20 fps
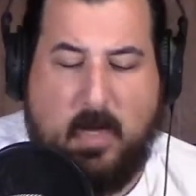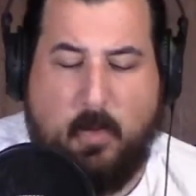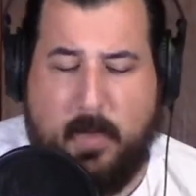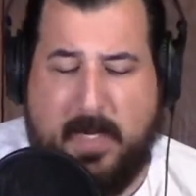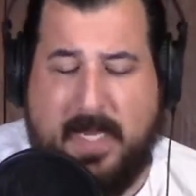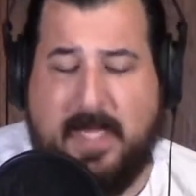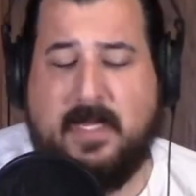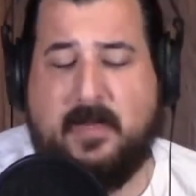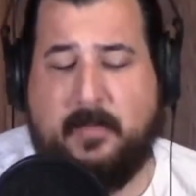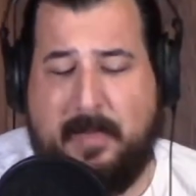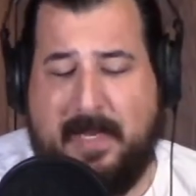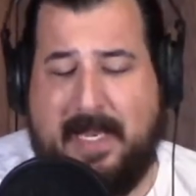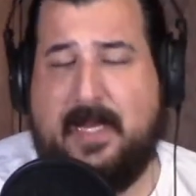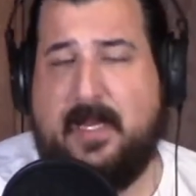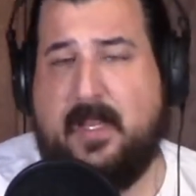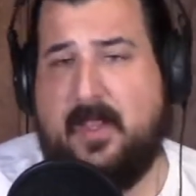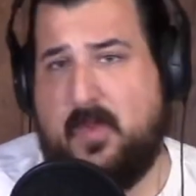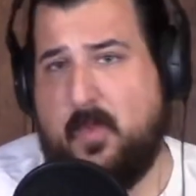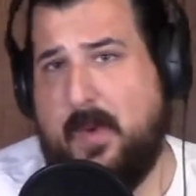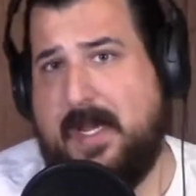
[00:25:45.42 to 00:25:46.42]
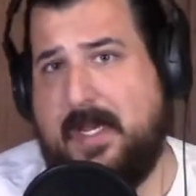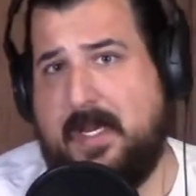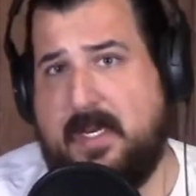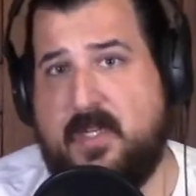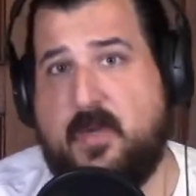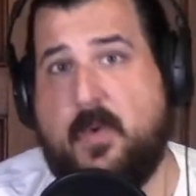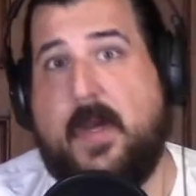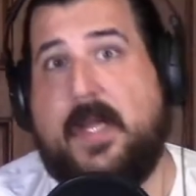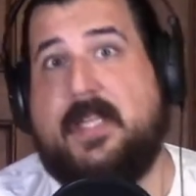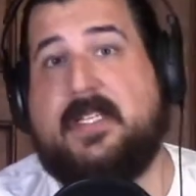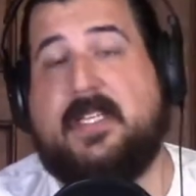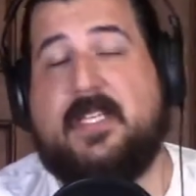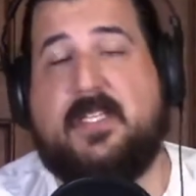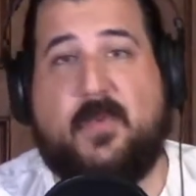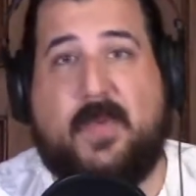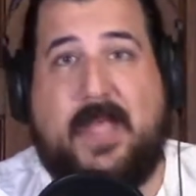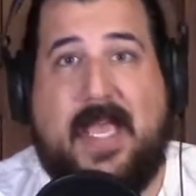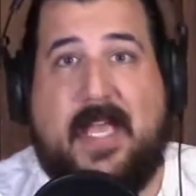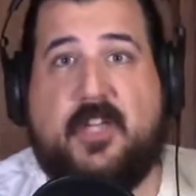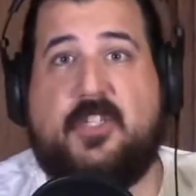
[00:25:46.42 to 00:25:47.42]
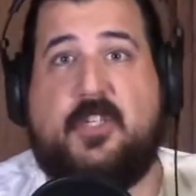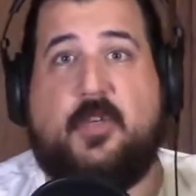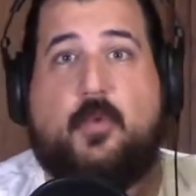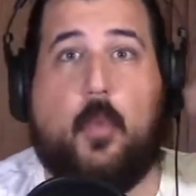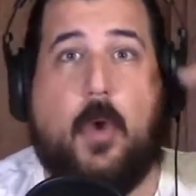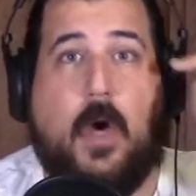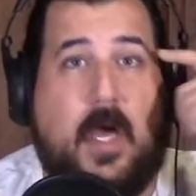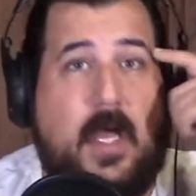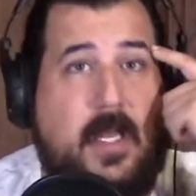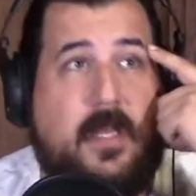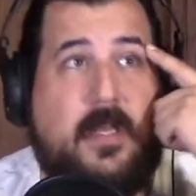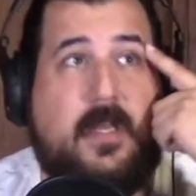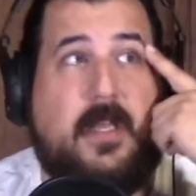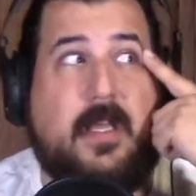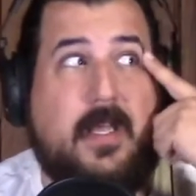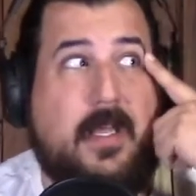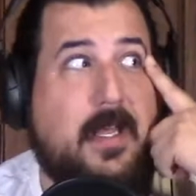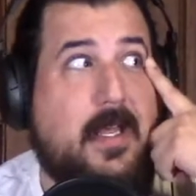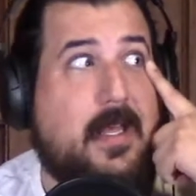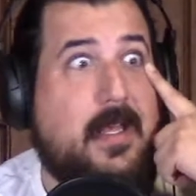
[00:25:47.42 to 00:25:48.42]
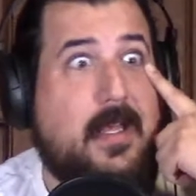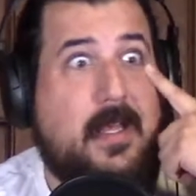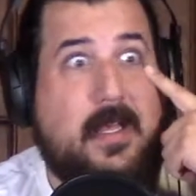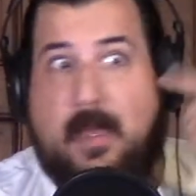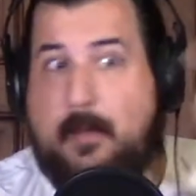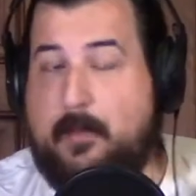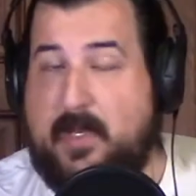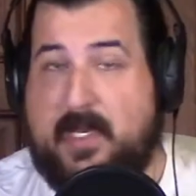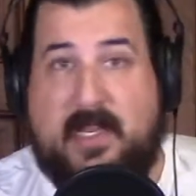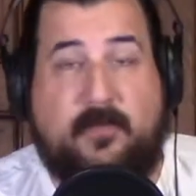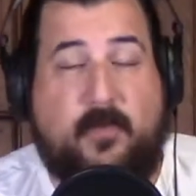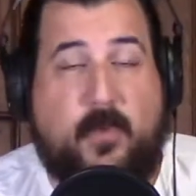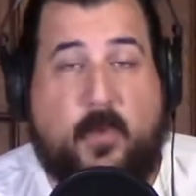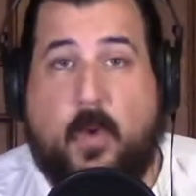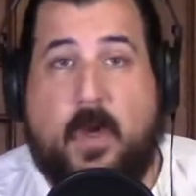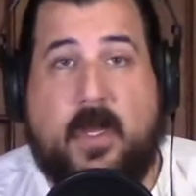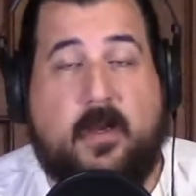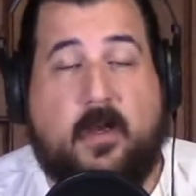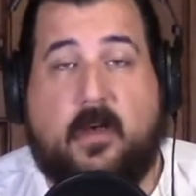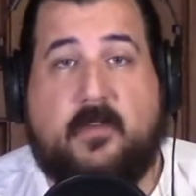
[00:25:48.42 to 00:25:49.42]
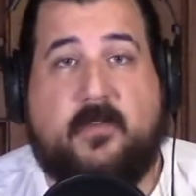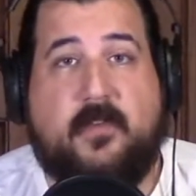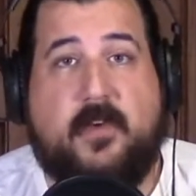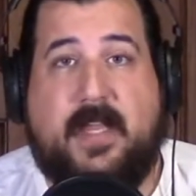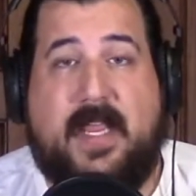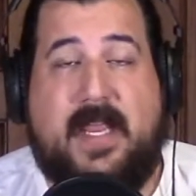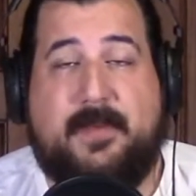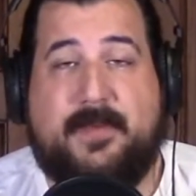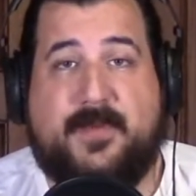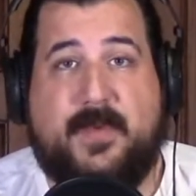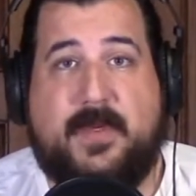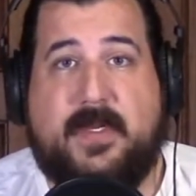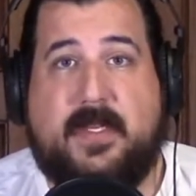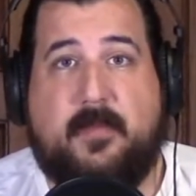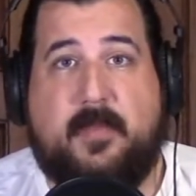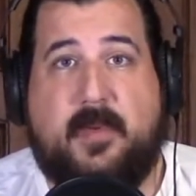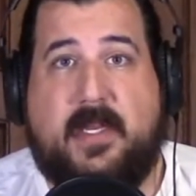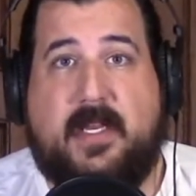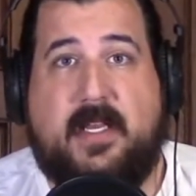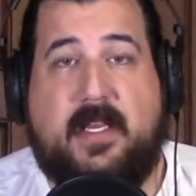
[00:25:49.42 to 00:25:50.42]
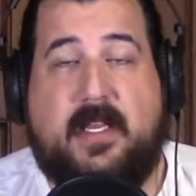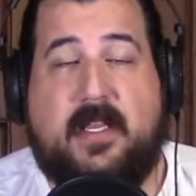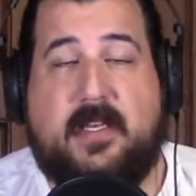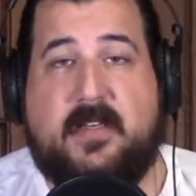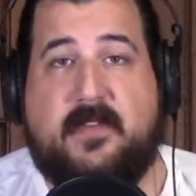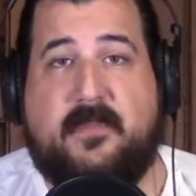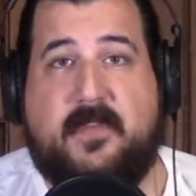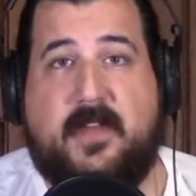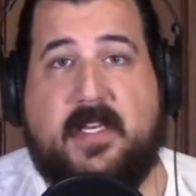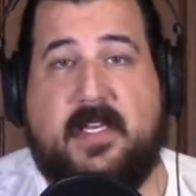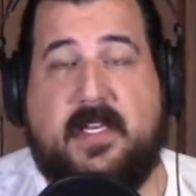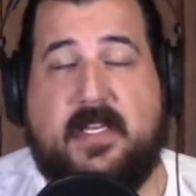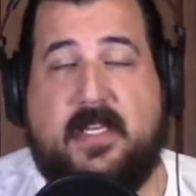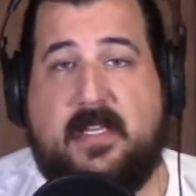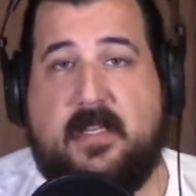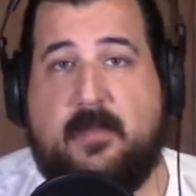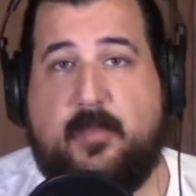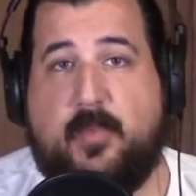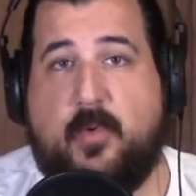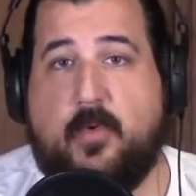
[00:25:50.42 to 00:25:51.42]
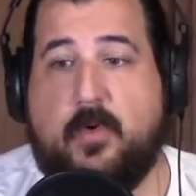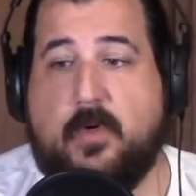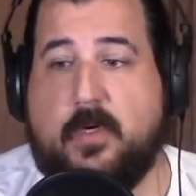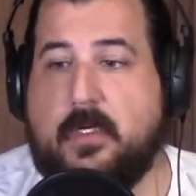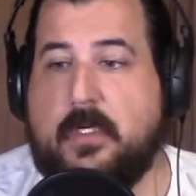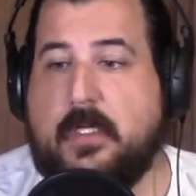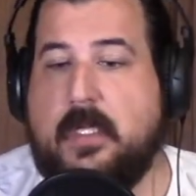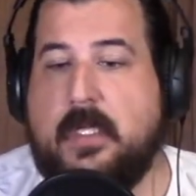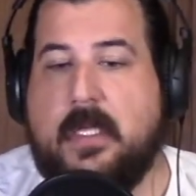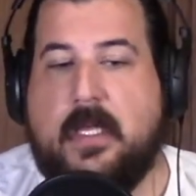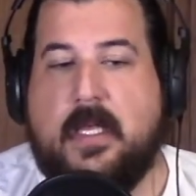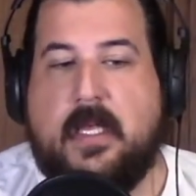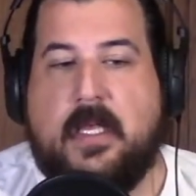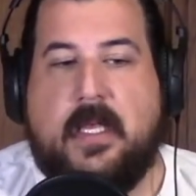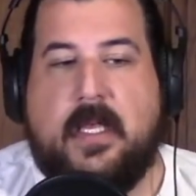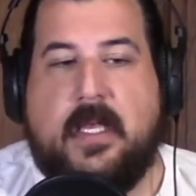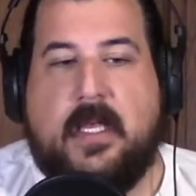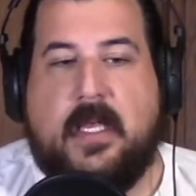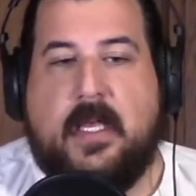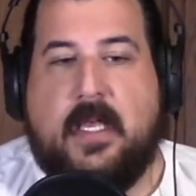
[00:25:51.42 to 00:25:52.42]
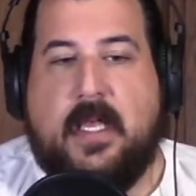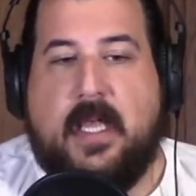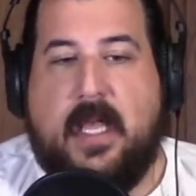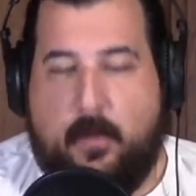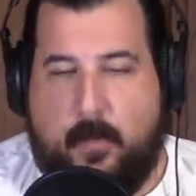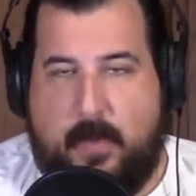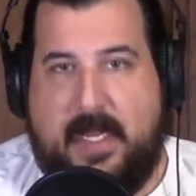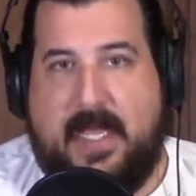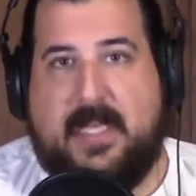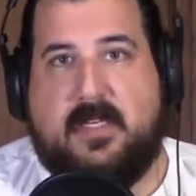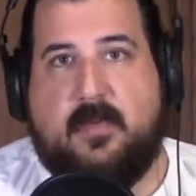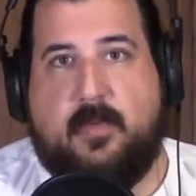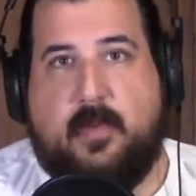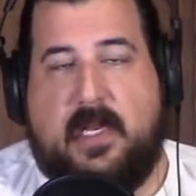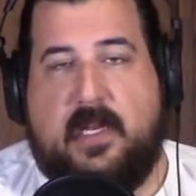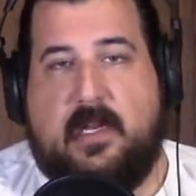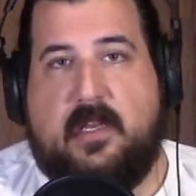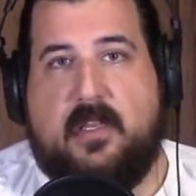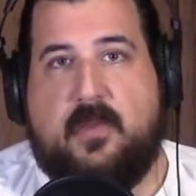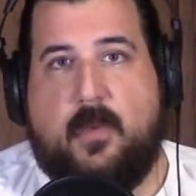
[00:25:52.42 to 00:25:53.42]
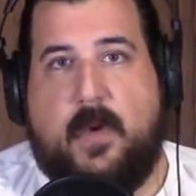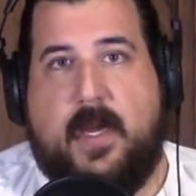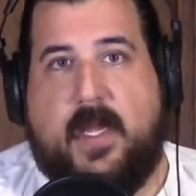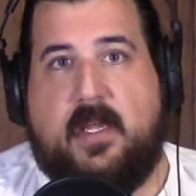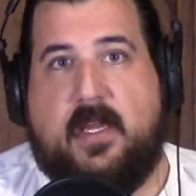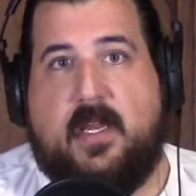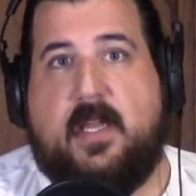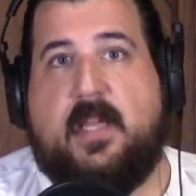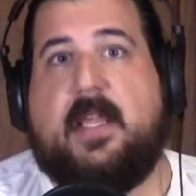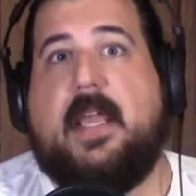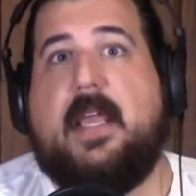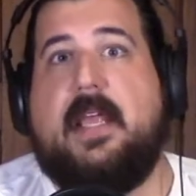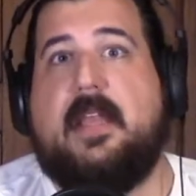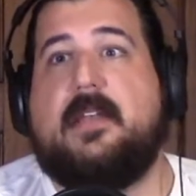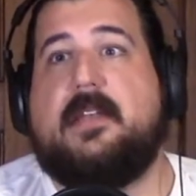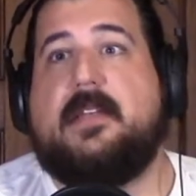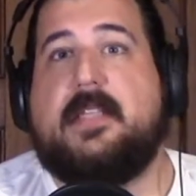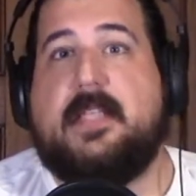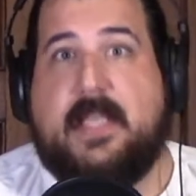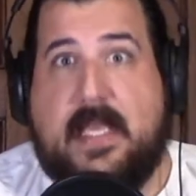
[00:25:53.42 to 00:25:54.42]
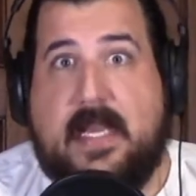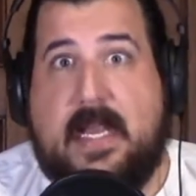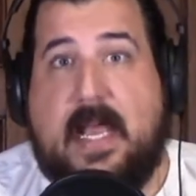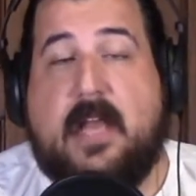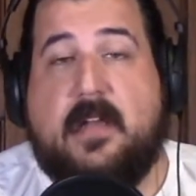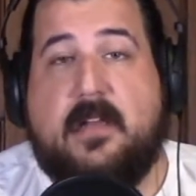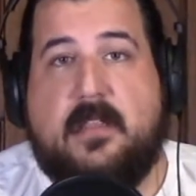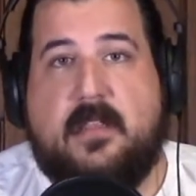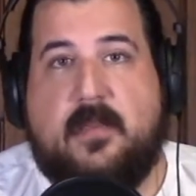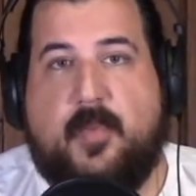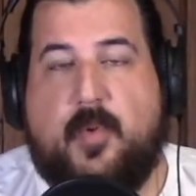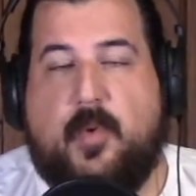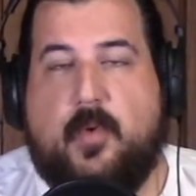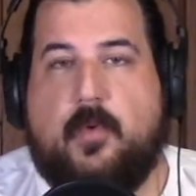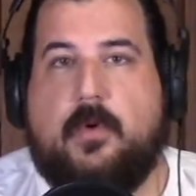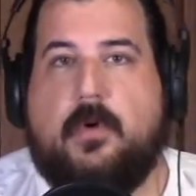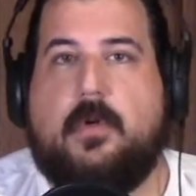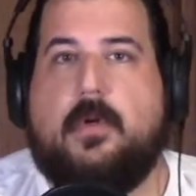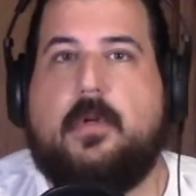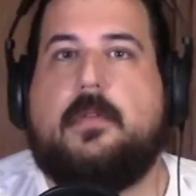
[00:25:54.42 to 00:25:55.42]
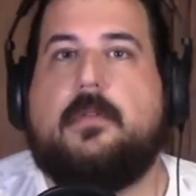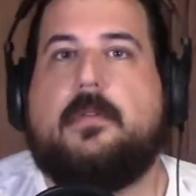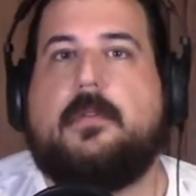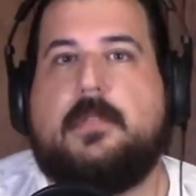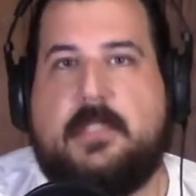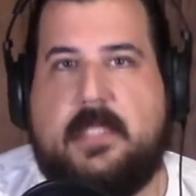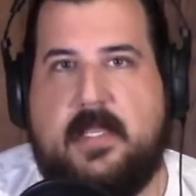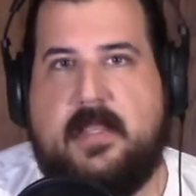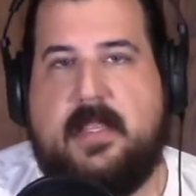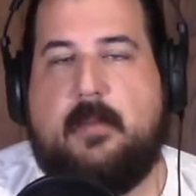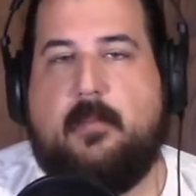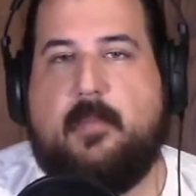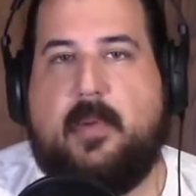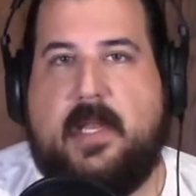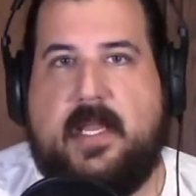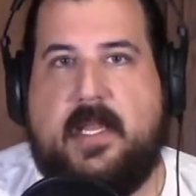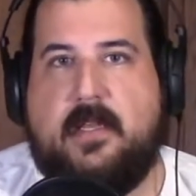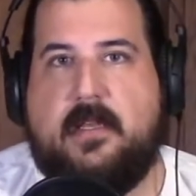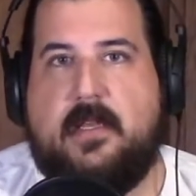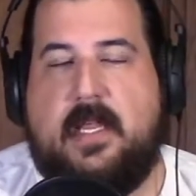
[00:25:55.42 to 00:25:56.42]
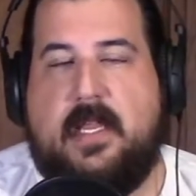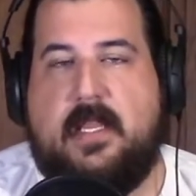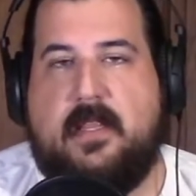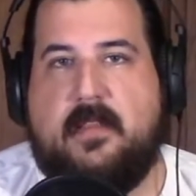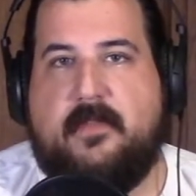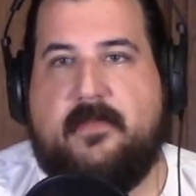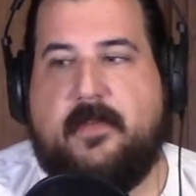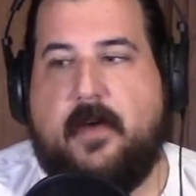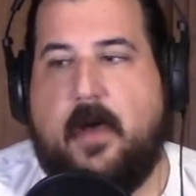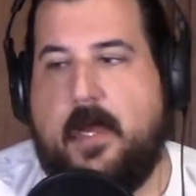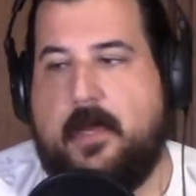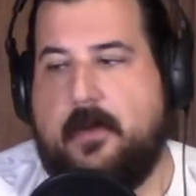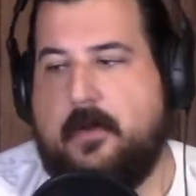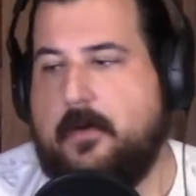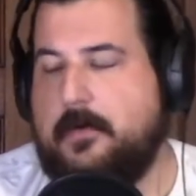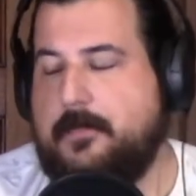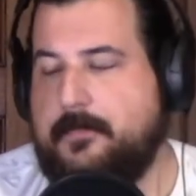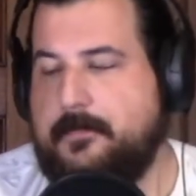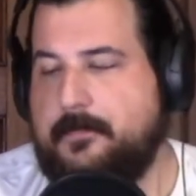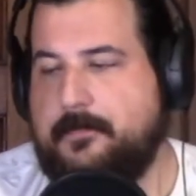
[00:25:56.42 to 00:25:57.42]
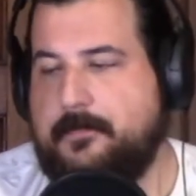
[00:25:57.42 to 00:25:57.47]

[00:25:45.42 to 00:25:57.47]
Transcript: We ended up playing Lithuania twice because we actually won. I believe we won all of our games. We went completely undefeated in the pool, and we had to play Lithuania again to get out of the pool to then play in the final.